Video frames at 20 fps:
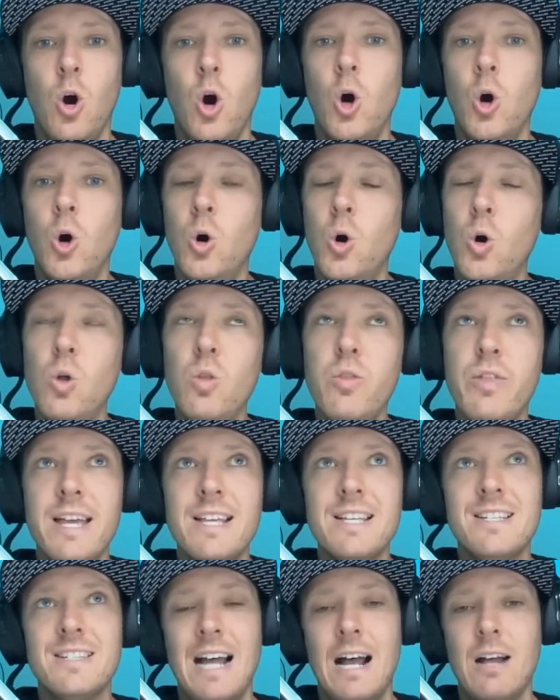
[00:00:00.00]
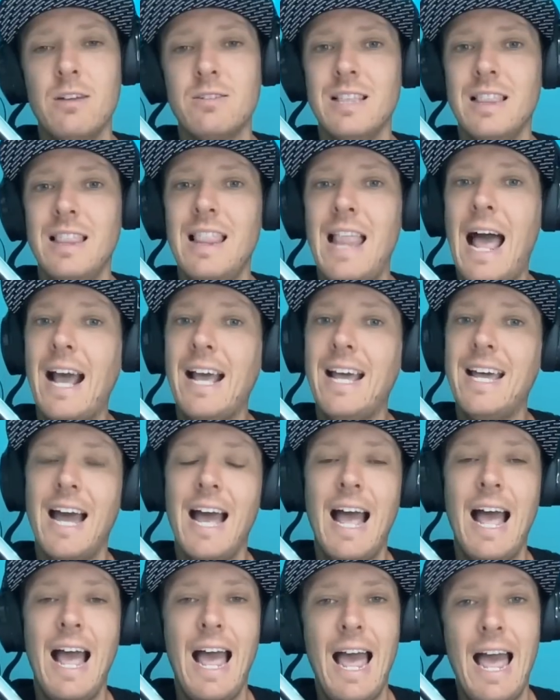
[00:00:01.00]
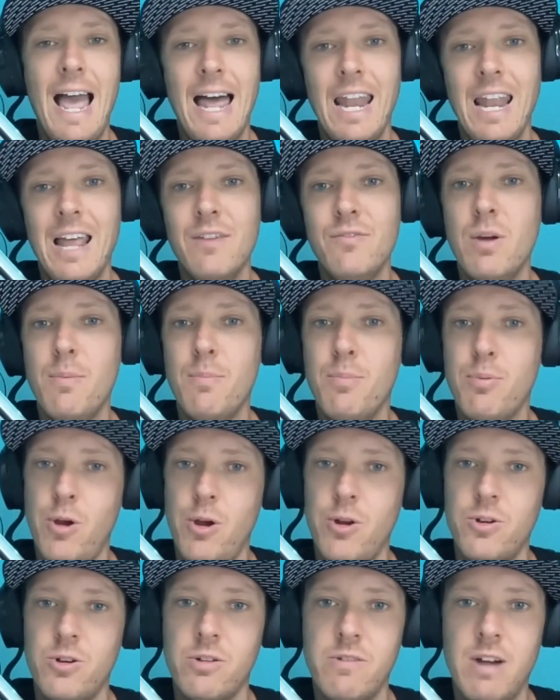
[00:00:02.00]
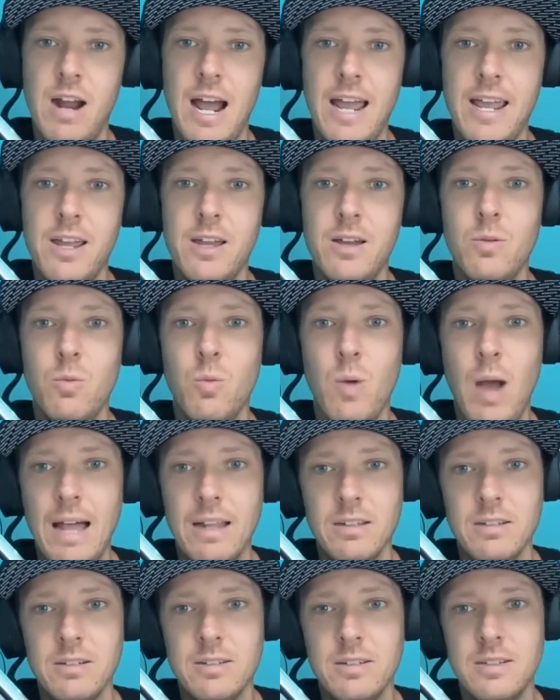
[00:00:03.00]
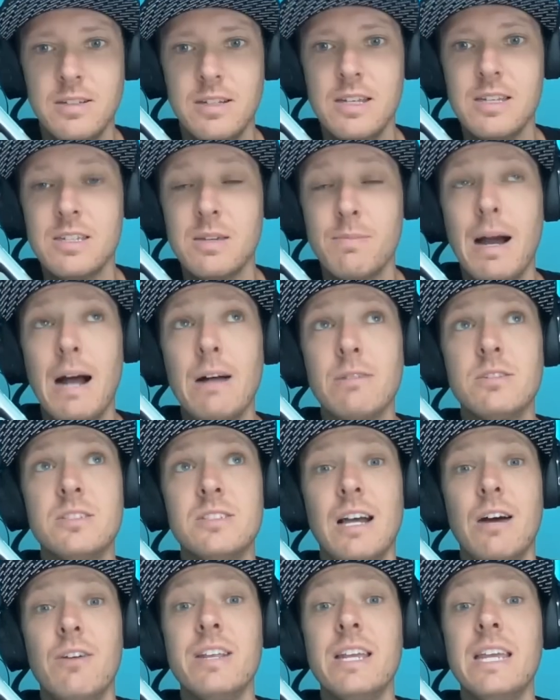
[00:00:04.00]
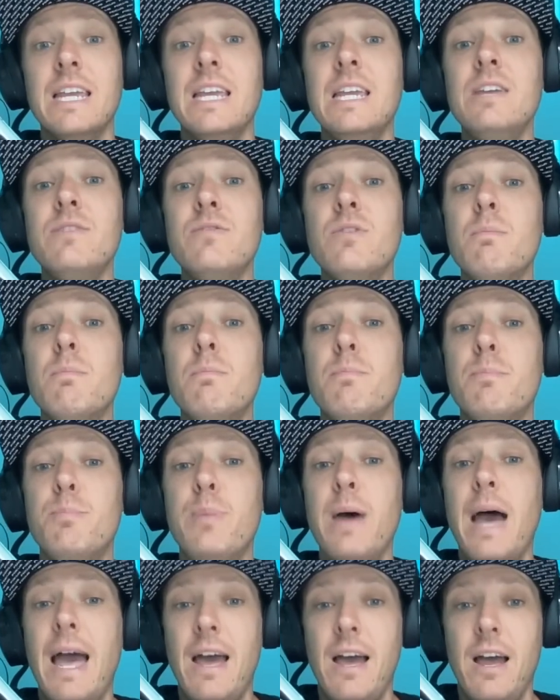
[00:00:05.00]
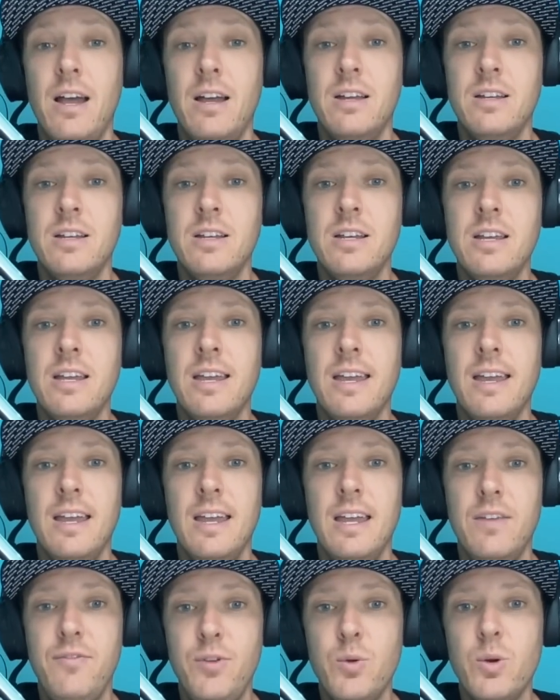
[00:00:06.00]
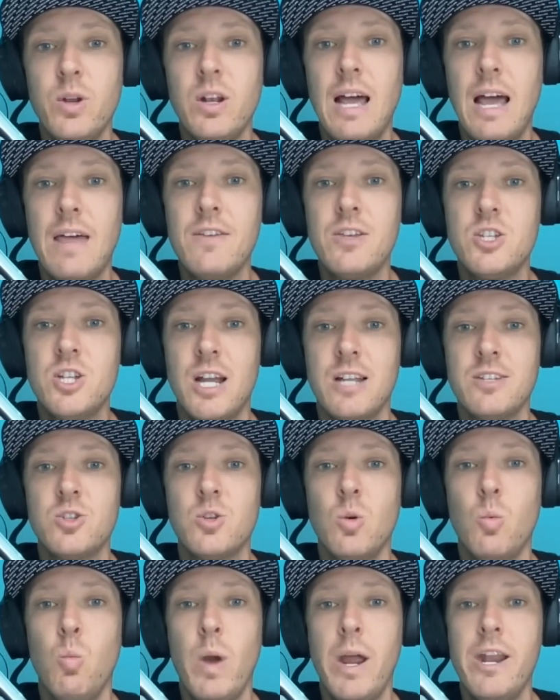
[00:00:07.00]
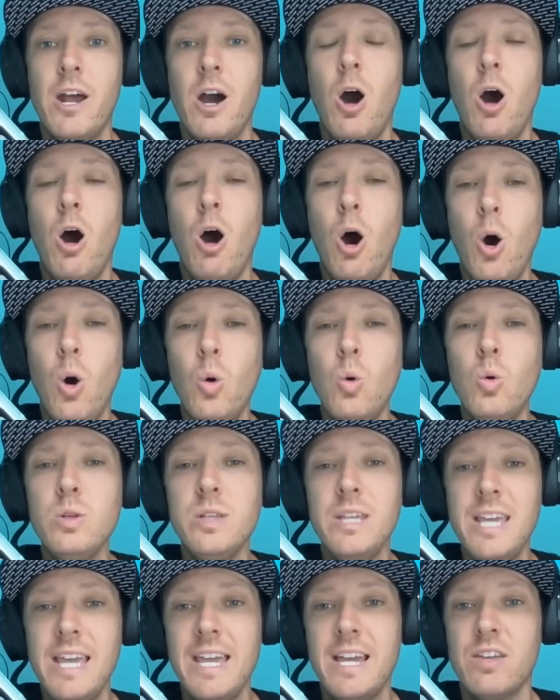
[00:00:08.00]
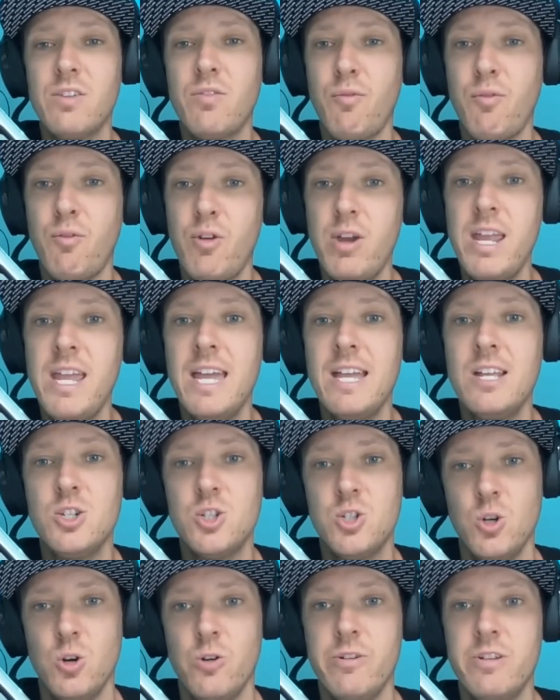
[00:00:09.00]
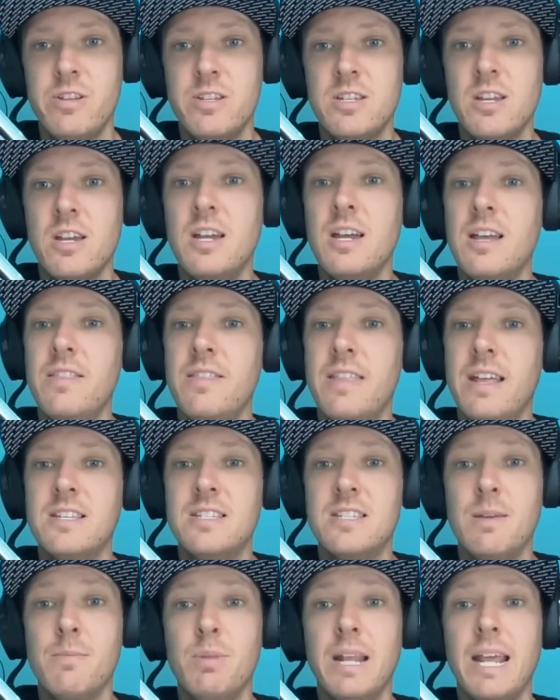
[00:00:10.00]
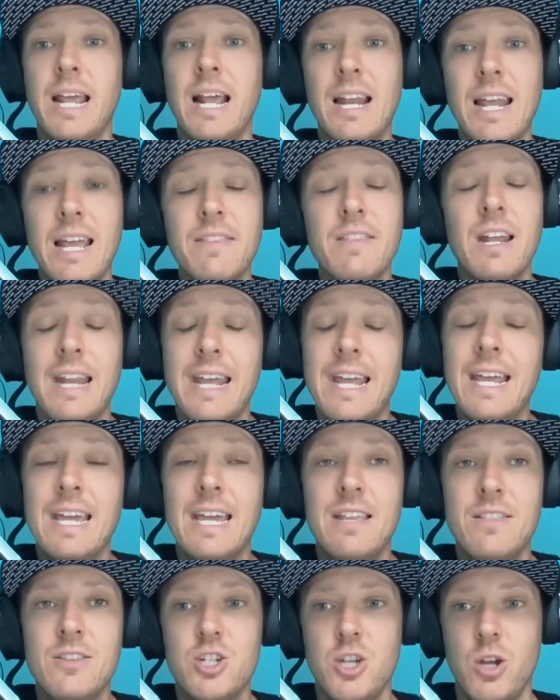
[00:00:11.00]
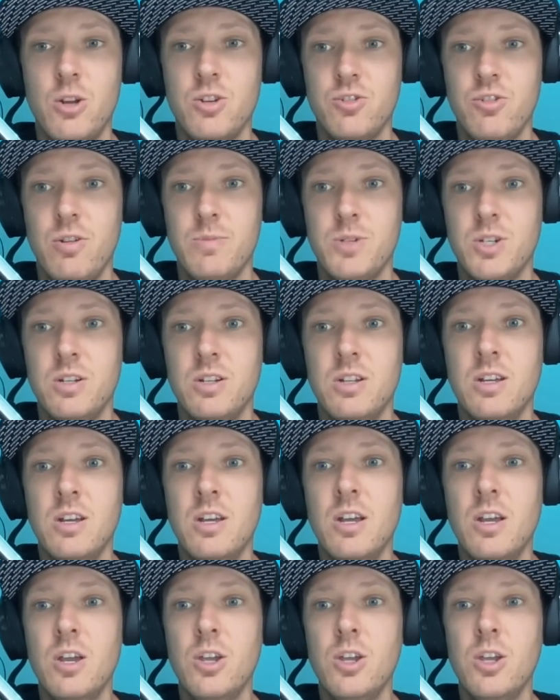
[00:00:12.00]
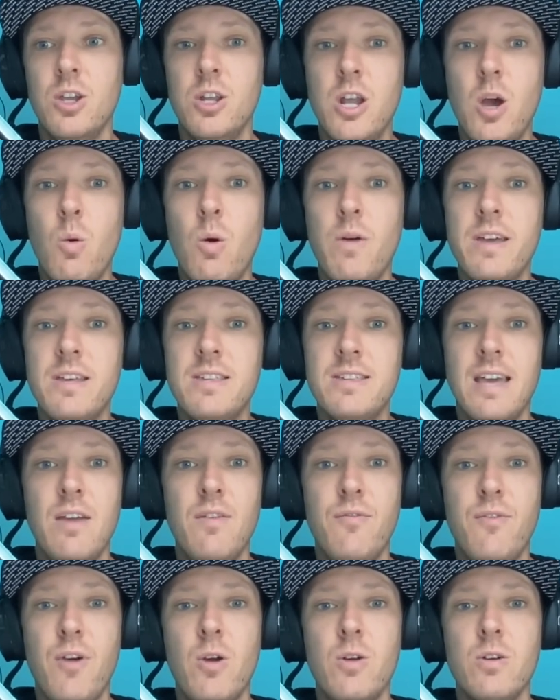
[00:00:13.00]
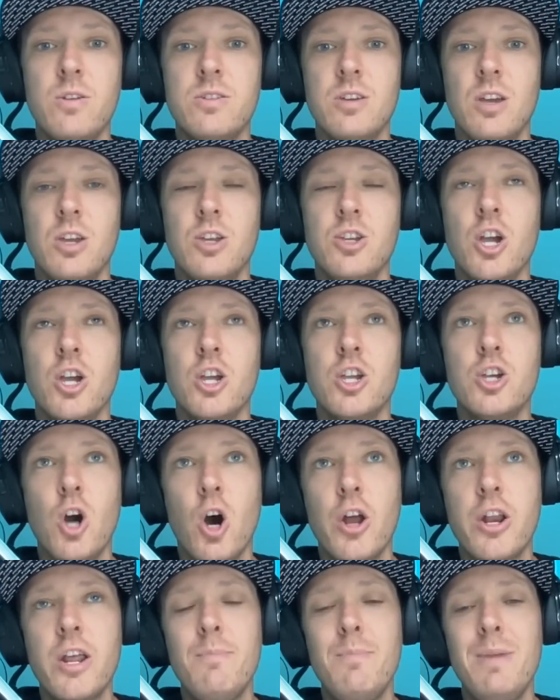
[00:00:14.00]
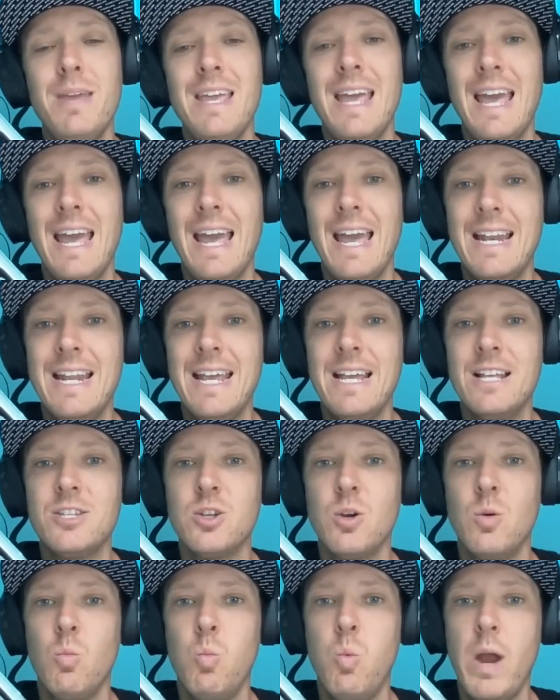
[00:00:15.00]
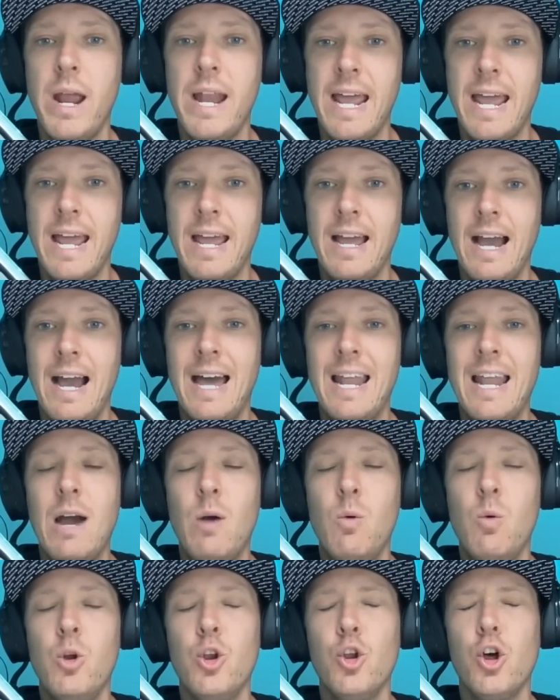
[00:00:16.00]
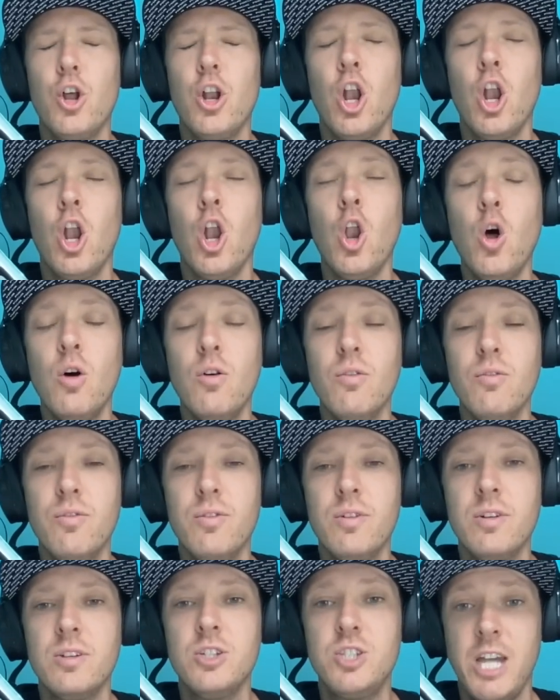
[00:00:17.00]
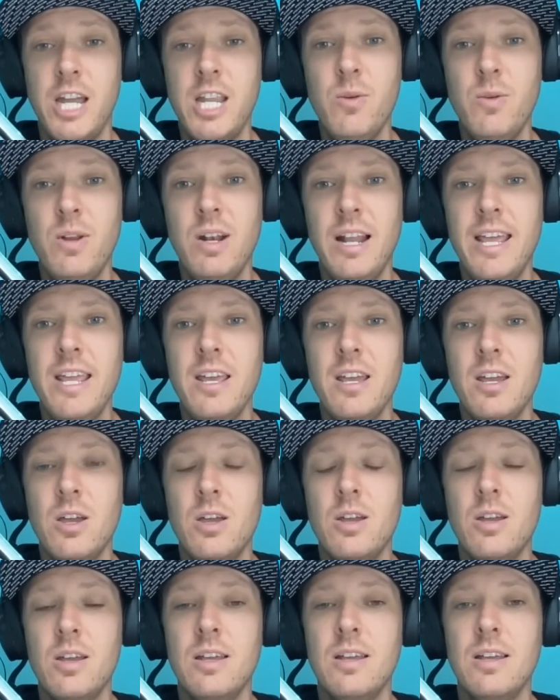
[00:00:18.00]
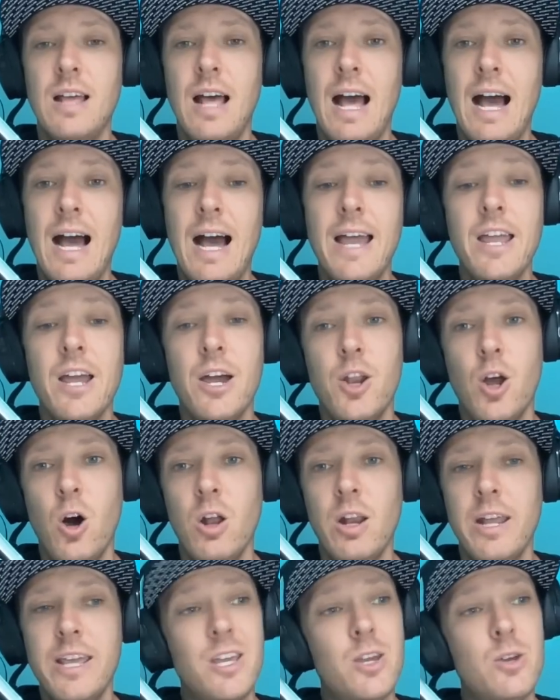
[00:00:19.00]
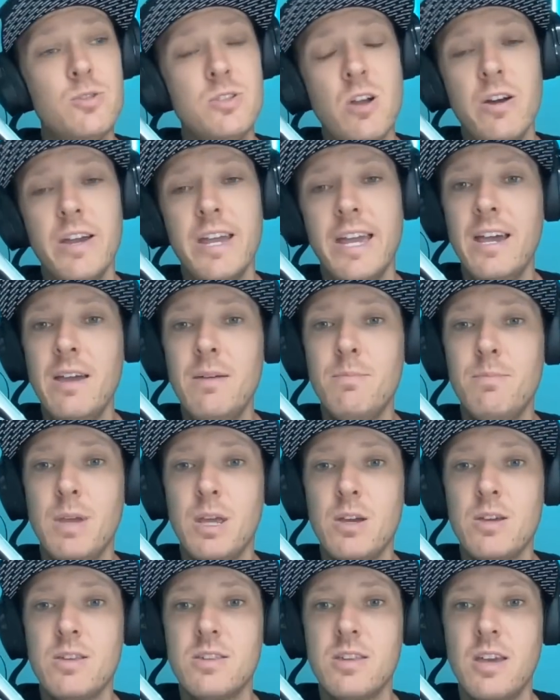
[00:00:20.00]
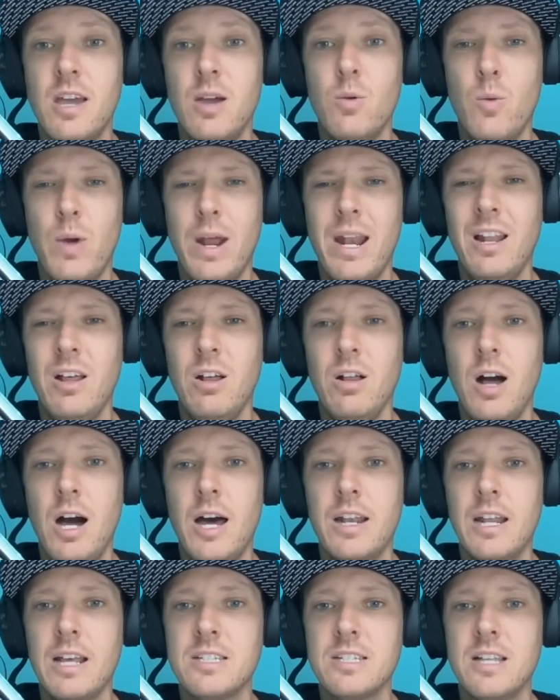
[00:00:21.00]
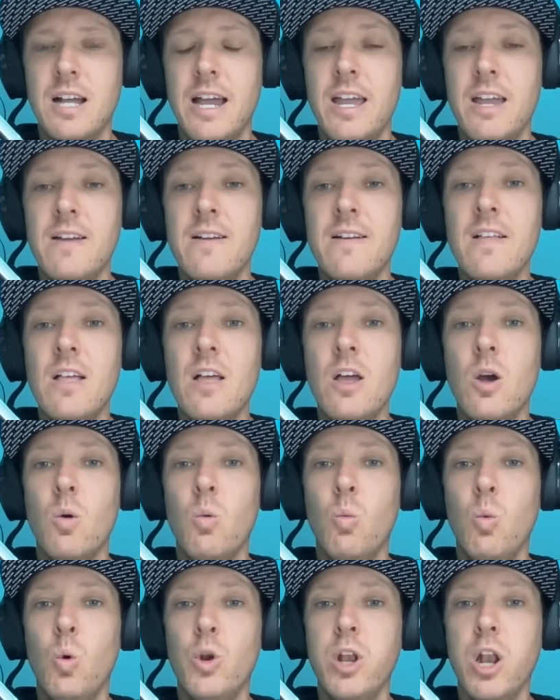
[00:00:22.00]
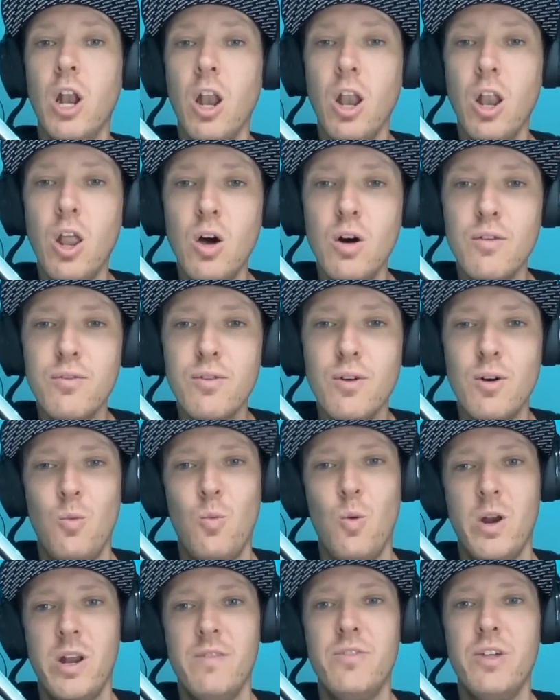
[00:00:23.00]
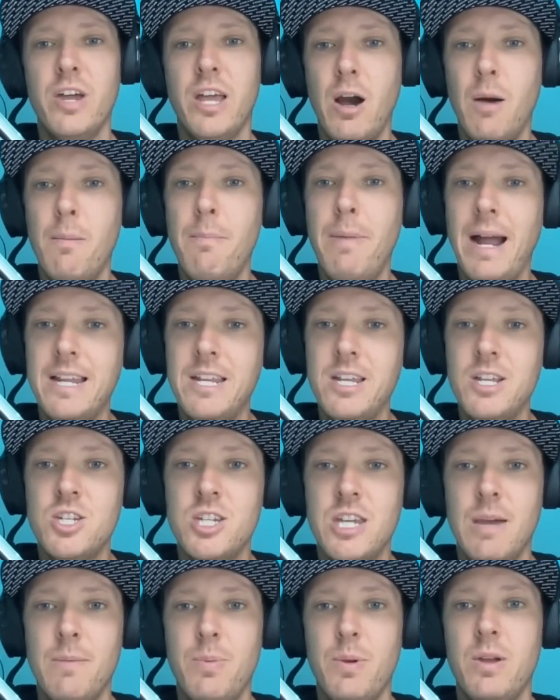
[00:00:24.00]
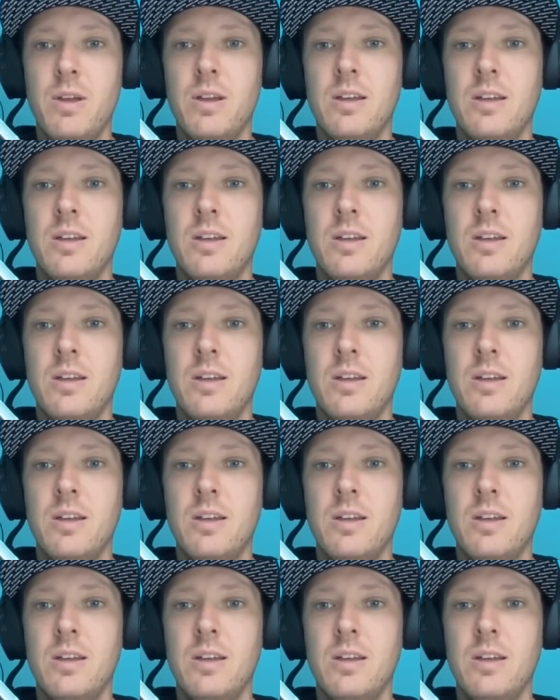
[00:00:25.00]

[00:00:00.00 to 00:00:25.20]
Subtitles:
all this sounds like a hell of a product, right? Well, it's about to sound even better. If you would like the chance to win a whole year's free insurance, then simply click the link in the show description. You know what they say, folks, you gotta be in it to win it. And I would love, genuinely, I and Ollie, who's not here because we went a little hard last night, would love one of the companionship